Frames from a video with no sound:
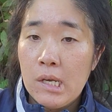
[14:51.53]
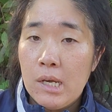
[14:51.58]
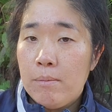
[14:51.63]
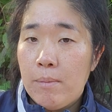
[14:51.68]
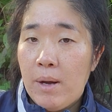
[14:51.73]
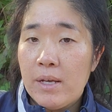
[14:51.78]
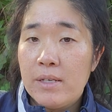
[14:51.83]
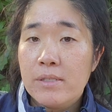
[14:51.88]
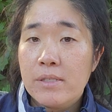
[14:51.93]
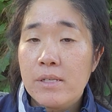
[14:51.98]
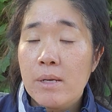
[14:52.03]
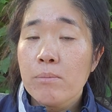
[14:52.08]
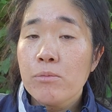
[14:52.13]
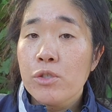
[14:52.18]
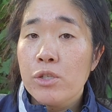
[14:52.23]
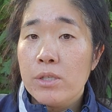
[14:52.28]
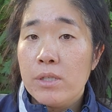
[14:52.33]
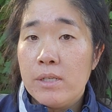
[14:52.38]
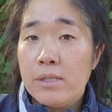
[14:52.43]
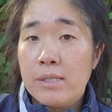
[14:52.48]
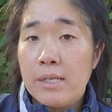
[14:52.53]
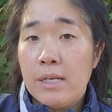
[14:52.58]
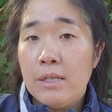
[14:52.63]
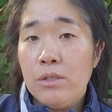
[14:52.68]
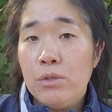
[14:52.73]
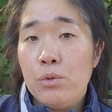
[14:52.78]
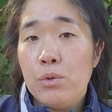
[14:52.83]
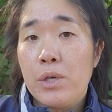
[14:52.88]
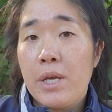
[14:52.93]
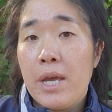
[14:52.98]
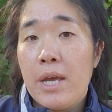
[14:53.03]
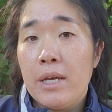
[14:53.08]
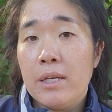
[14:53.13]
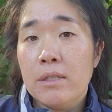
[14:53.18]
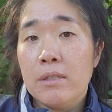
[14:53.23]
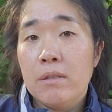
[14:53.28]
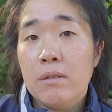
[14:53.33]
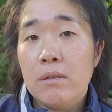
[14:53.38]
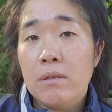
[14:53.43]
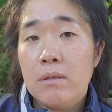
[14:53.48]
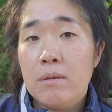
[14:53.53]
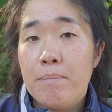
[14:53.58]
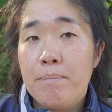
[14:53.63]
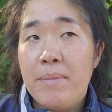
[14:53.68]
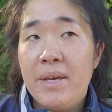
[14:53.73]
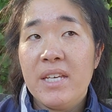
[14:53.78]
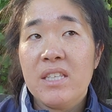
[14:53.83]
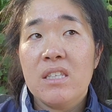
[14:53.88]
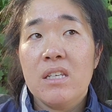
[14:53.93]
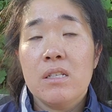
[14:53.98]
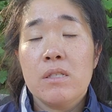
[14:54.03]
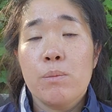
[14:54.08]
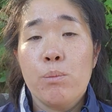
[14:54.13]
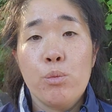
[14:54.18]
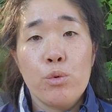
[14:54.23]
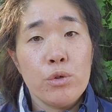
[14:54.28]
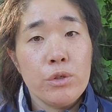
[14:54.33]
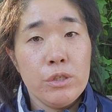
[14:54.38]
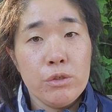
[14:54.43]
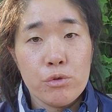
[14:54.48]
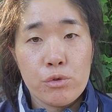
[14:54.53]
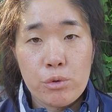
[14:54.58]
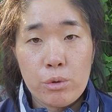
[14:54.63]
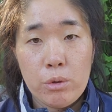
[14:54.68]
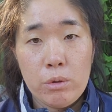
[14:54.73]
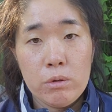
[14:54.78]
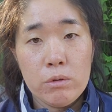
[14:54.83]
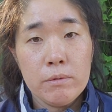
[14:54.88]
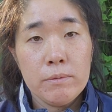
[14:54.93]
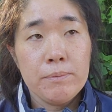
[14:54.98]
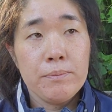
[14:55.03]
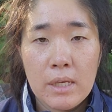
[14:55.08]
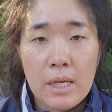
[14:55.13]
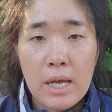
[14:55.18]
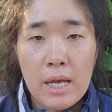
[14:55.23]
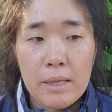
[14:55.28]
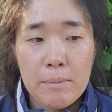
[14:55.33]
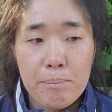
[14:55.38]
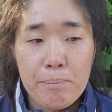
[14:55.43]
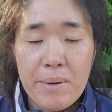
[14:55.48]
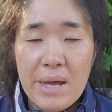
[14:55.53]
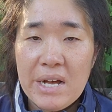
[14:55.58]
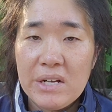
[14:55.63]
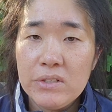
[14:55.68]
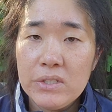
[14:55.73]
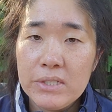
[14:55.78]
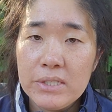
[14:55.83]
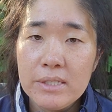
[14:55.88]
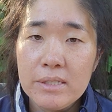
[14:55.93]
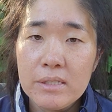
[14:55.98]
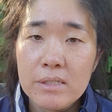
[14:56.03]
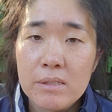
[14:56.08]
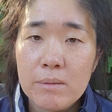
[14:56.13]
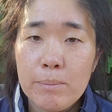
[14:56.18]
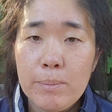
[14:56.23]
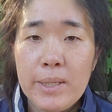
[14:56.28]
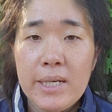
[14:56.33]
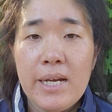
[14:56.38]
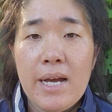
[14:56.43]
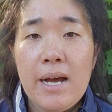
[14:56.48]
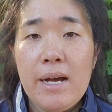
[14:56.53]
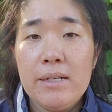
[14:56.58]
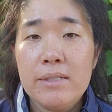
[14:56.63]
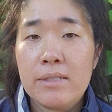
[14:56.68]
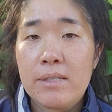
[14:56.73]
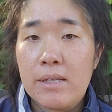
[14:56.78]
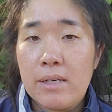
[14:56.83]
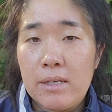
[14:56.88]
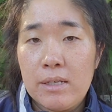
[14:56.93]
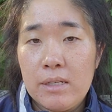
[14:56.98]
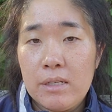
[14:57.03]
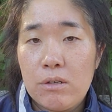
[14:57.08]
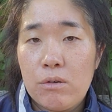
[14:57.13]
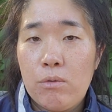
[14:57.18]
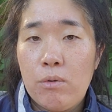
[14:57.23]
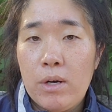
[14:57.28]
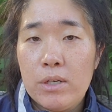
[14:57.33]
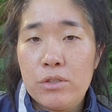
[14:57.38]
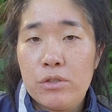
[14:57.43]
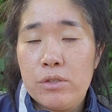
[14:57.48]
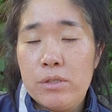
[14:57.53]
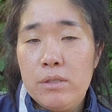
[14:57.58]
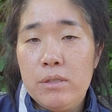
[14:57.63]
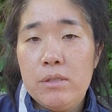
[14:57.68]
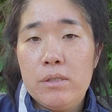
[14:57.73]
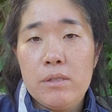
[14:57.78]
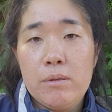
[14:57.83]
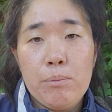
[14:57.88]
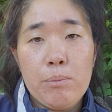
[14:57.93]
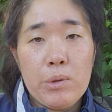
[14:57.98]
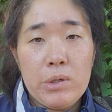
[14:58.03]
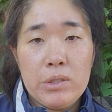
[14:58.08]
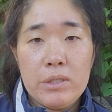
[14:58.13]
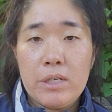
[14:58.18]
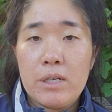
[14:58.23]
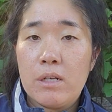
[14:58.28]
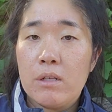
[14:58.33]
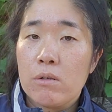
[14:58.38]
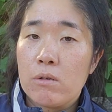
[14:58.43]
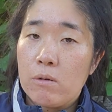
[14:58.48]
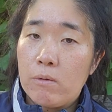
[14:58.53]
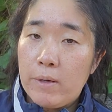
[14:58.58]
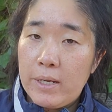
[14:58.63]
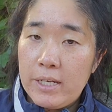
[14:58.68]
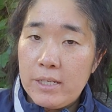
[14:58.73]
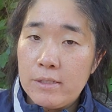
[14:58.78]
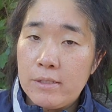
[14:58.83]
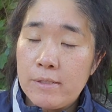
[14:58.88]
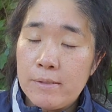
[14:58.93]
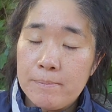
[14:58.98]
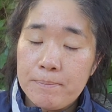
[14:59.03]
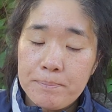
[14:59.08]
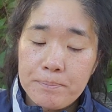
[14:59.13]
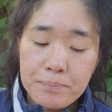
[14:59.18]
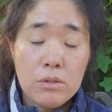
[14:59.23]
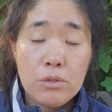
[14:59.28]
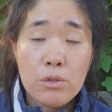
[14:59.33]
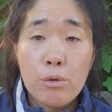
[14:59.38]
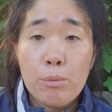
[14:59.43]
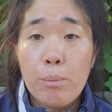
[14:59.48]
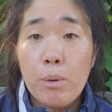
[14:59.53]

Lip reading: My assumption is that you can make this more neutral and balanced by asking it questions in particular ways. So